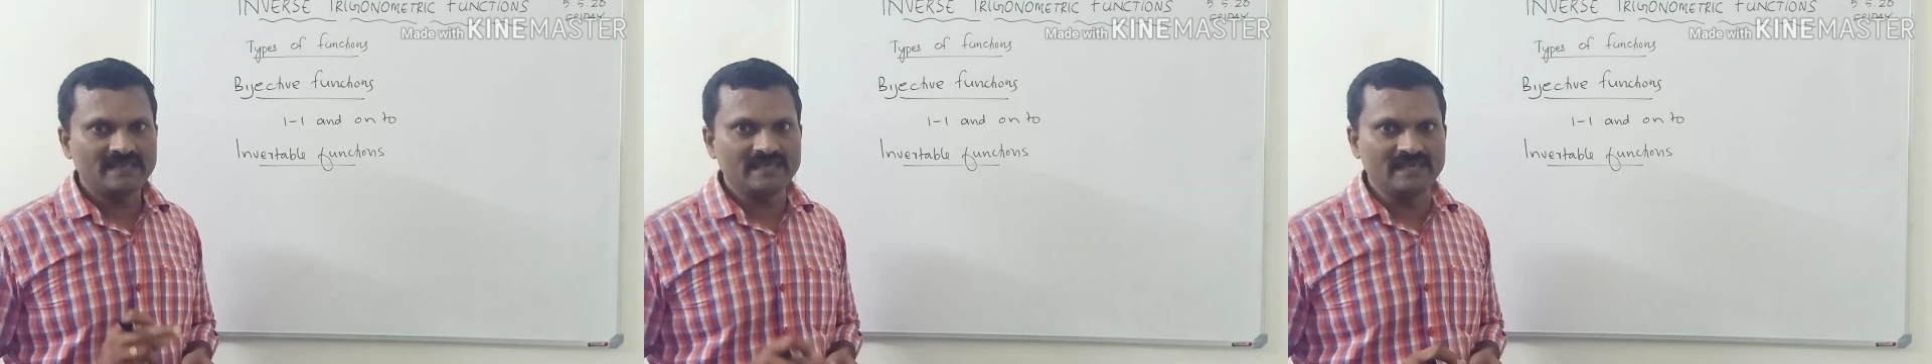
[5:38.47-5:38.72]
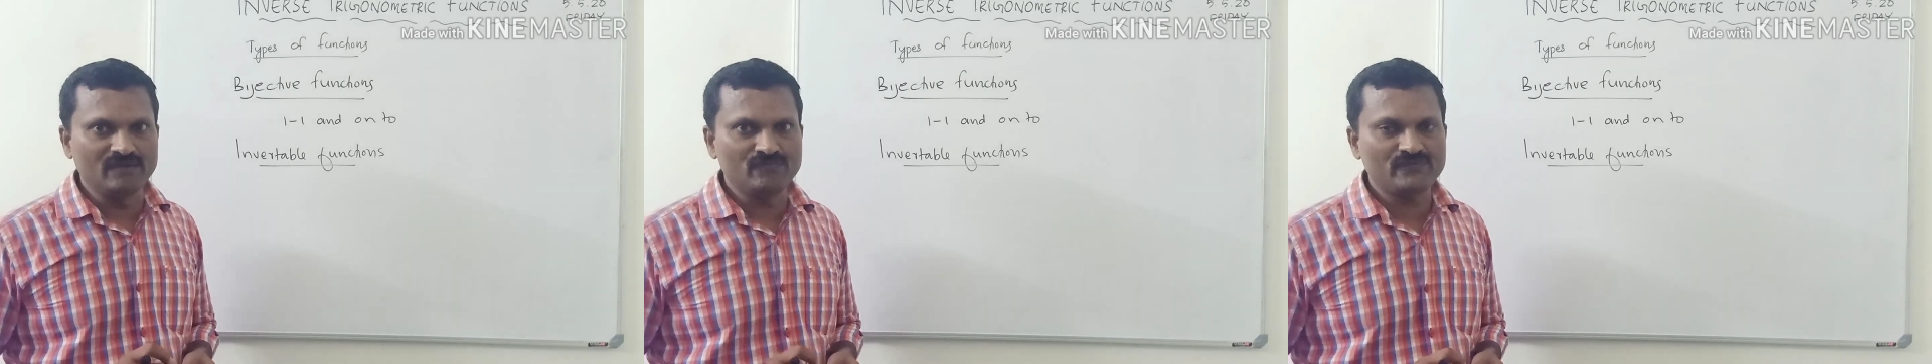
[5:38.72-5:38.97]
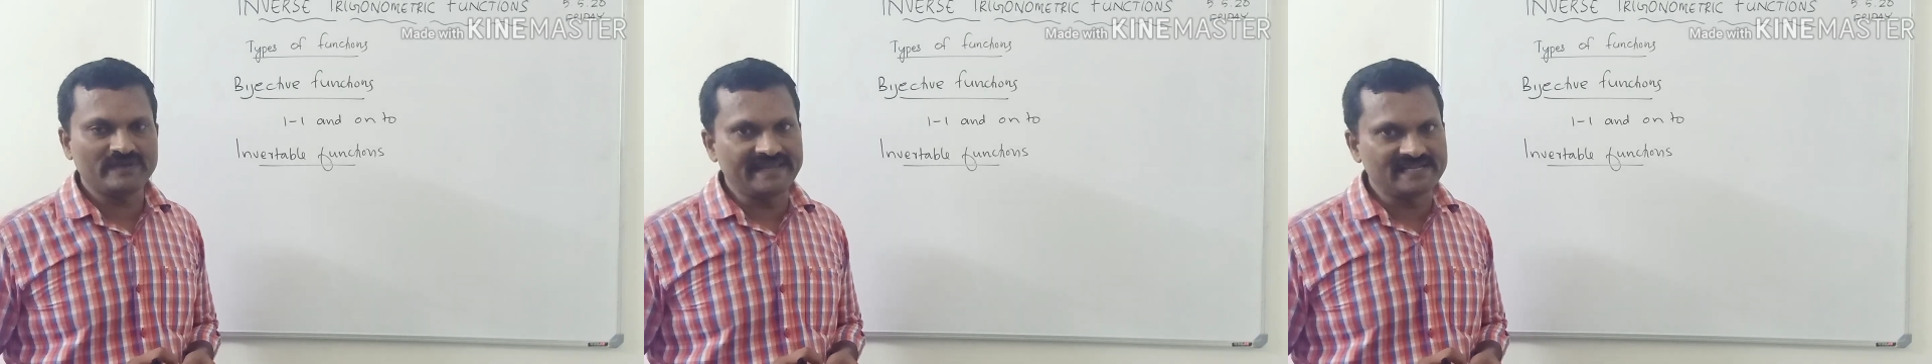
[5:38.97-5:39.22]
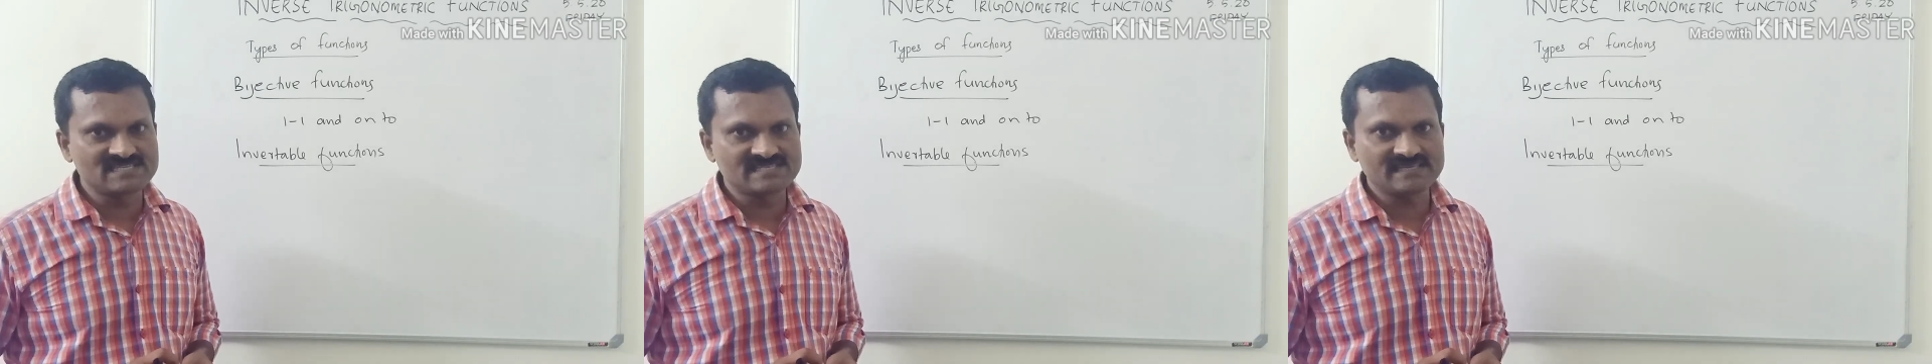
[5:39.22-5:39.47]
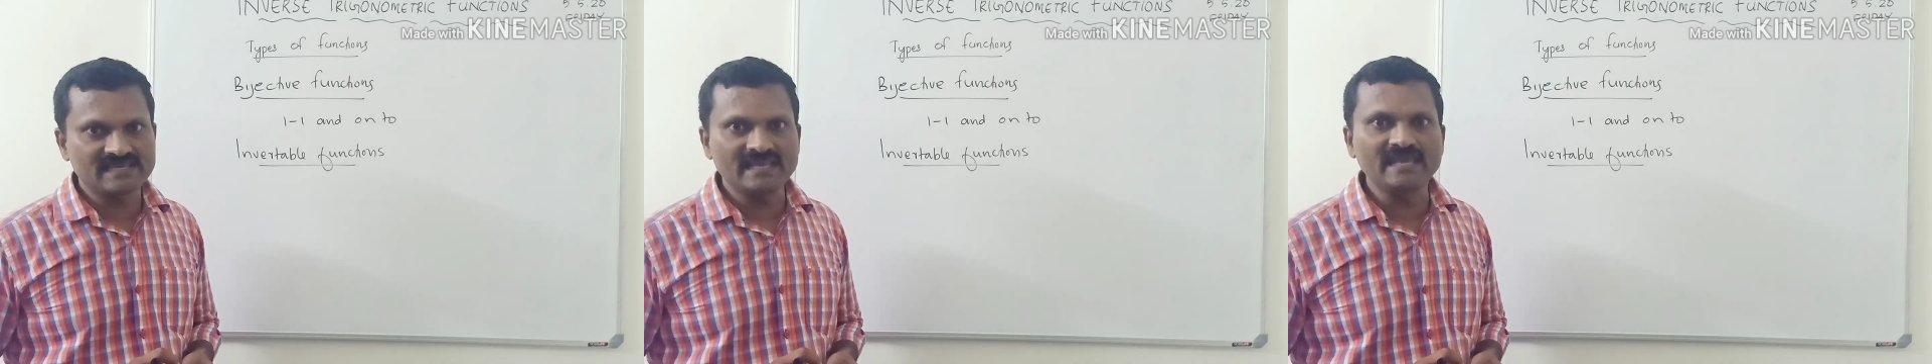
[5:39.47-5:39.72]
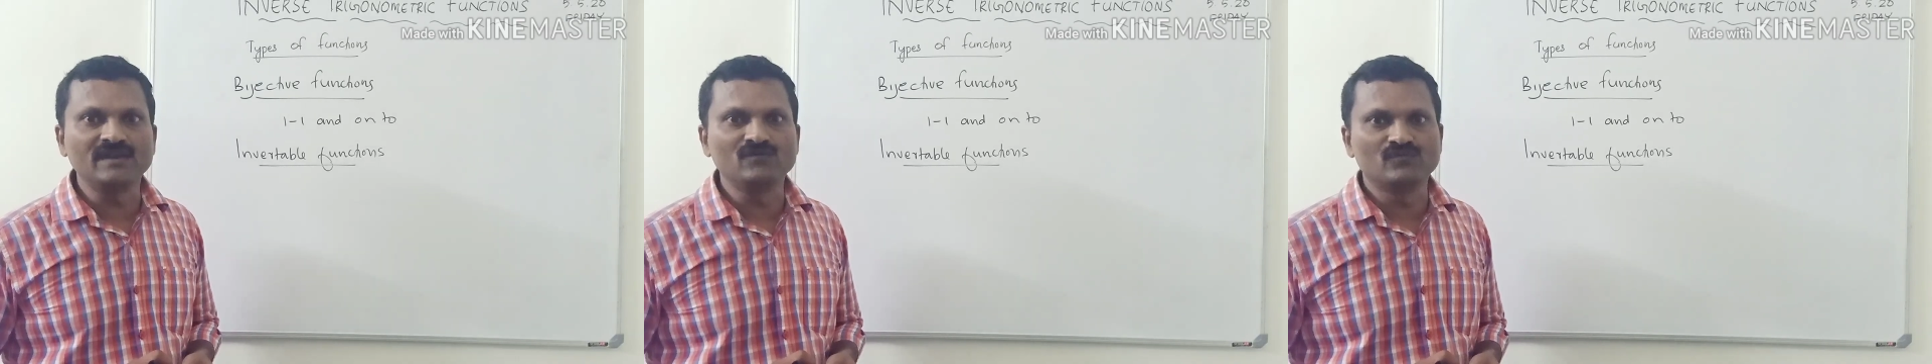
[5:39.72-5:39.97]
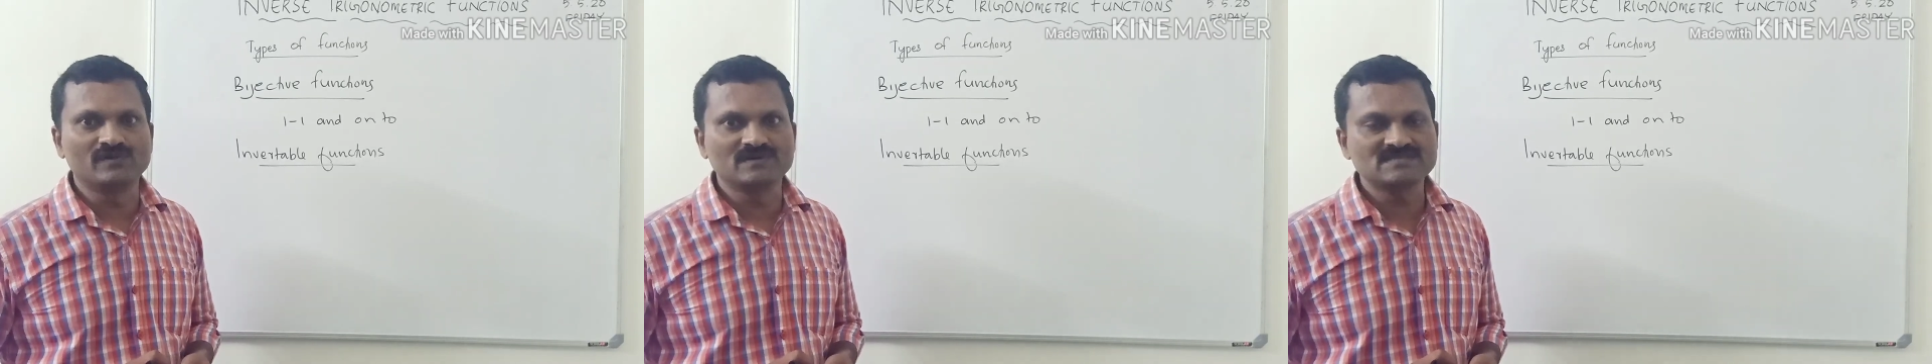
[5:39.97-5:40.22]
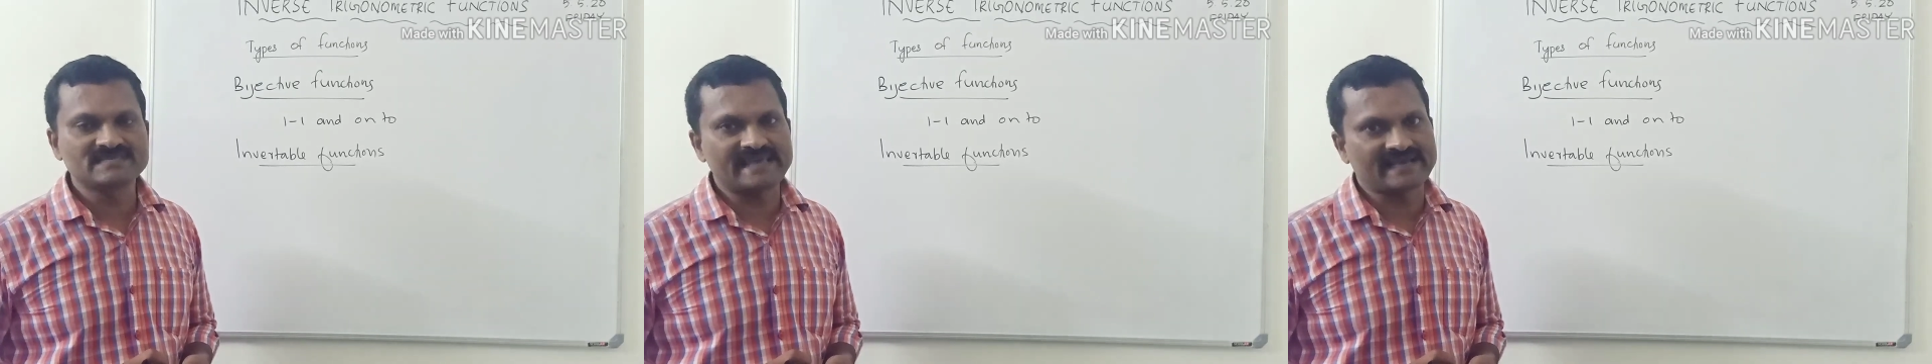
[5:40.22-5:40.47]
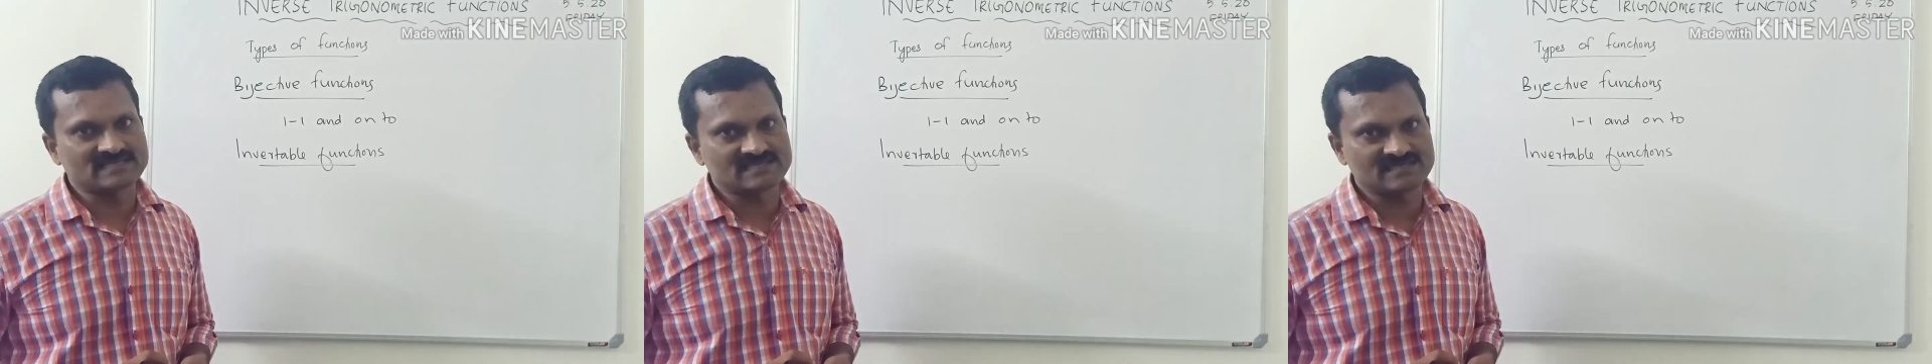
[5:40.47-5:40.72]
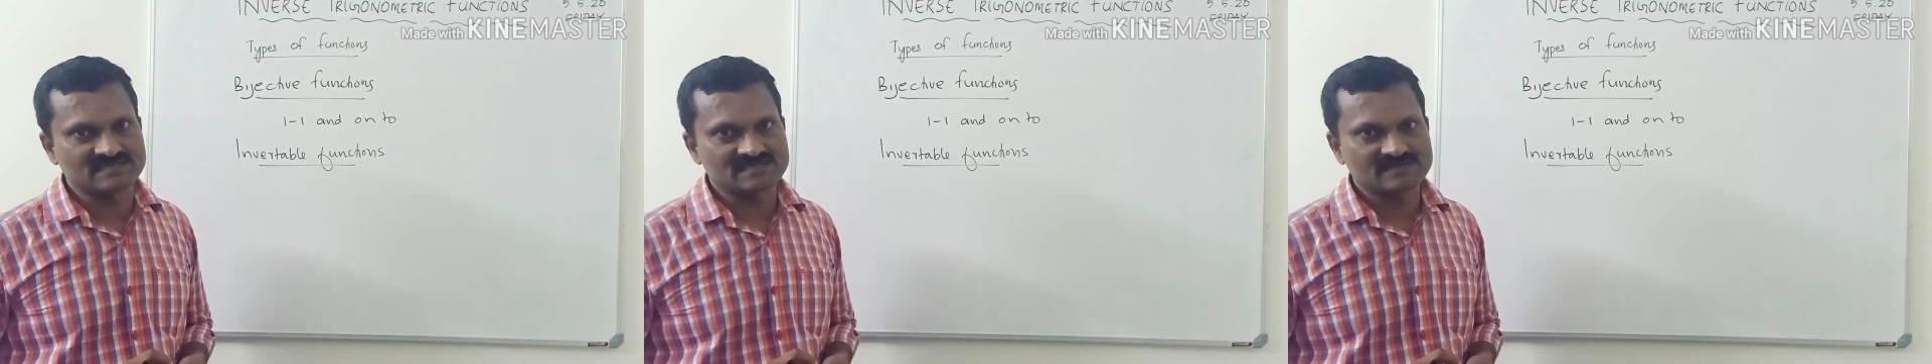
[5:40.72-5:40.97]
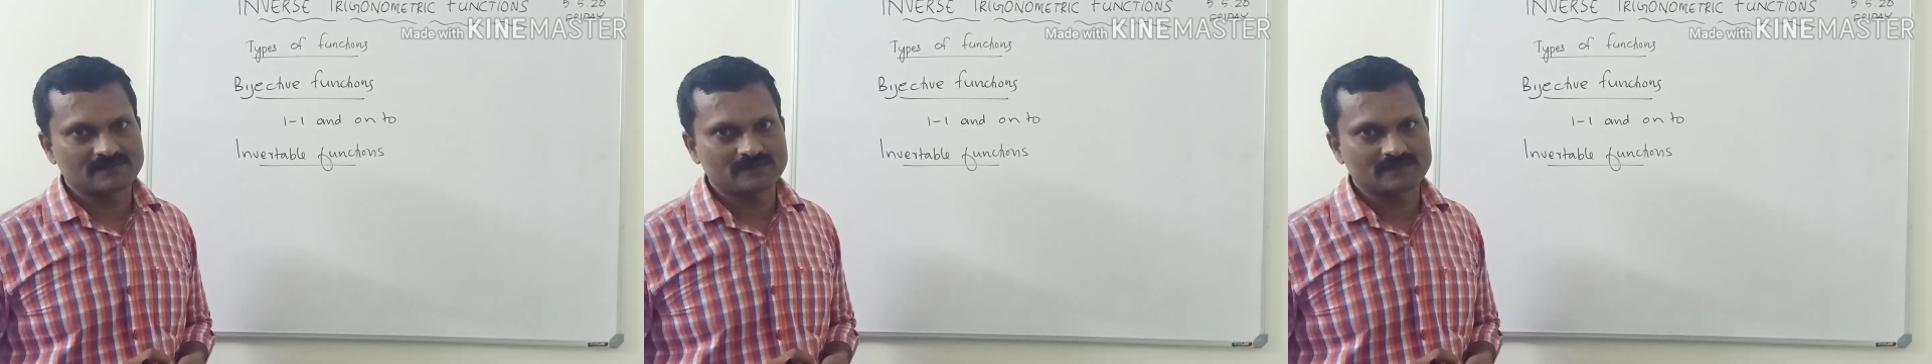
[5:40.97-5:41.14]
if its inverse exists.